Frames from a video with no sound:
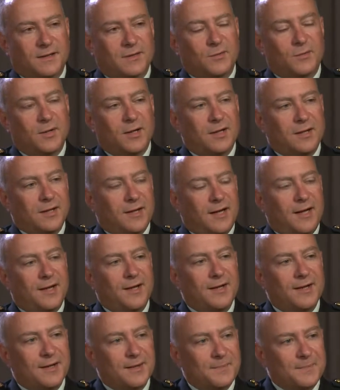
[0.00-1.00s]
well,
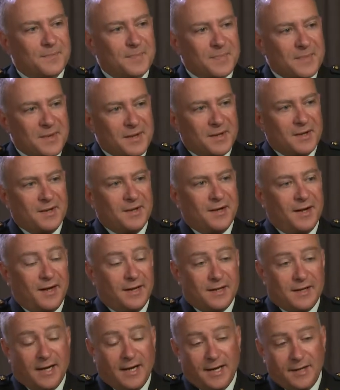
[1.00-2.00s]
I
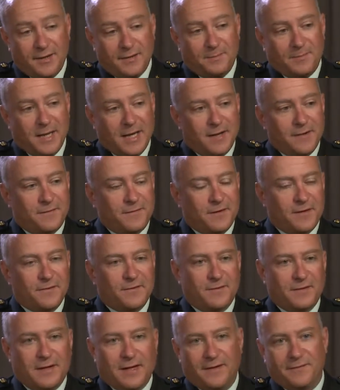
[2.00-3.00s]
had the benefit
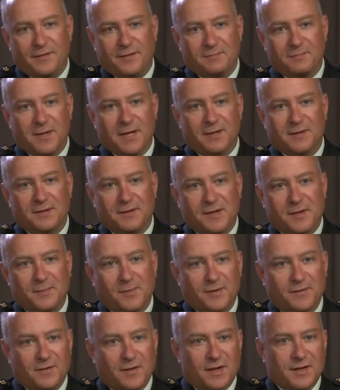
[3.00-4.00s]
of having met a
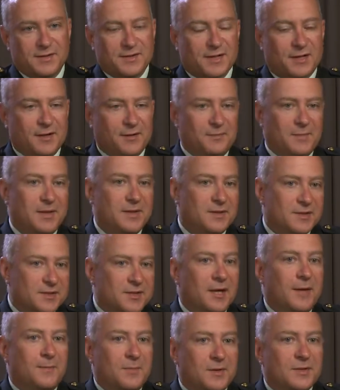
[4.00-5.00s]
number of guys that had been to
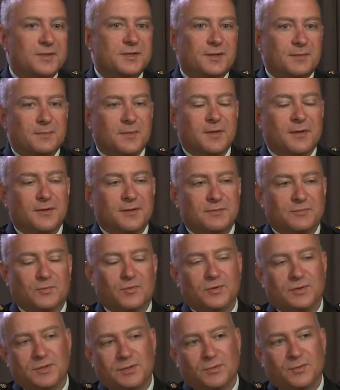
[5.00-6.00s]
Cyprus, and many of them
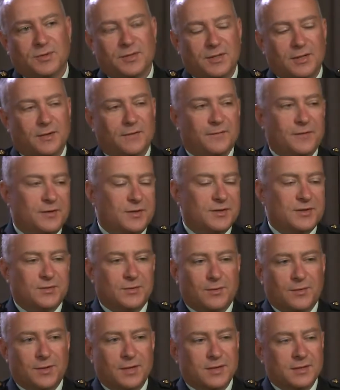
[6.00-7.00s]
would tell various
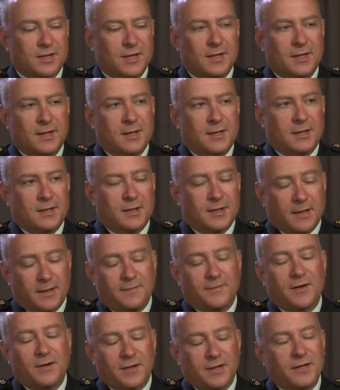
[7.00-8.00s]
stories. I
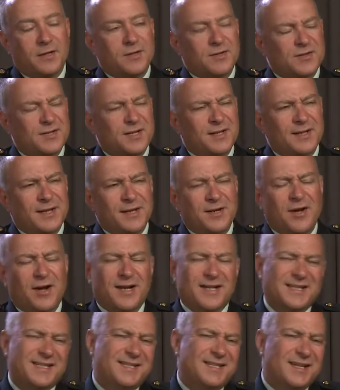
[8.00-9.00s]
found it interesting that not
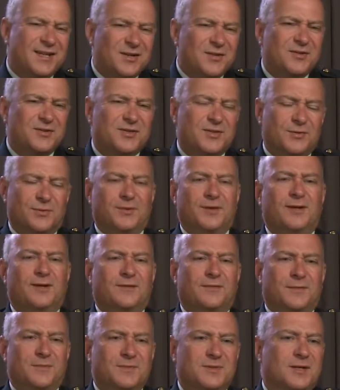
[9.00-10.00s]
a single story
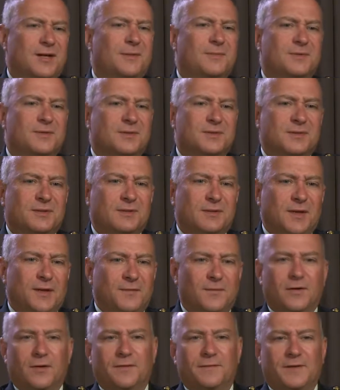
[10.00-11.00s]
from Cyprus
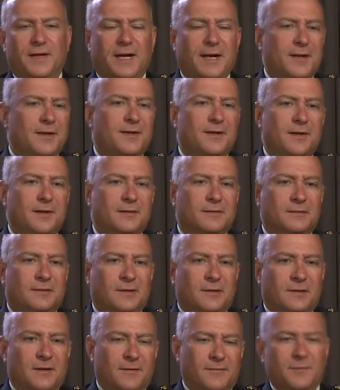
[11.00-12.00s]
involved anything
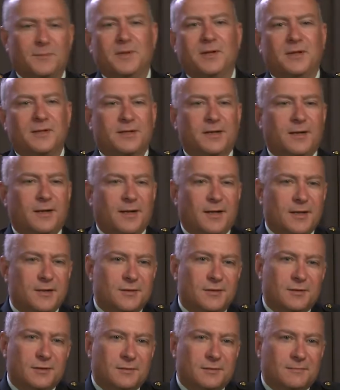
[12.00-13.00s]
of a military
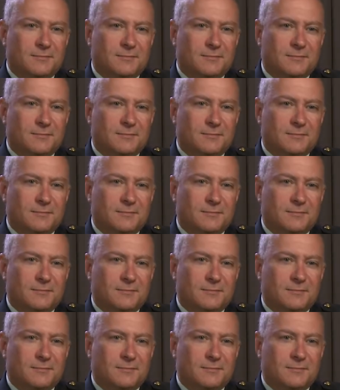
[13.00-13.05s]
nature,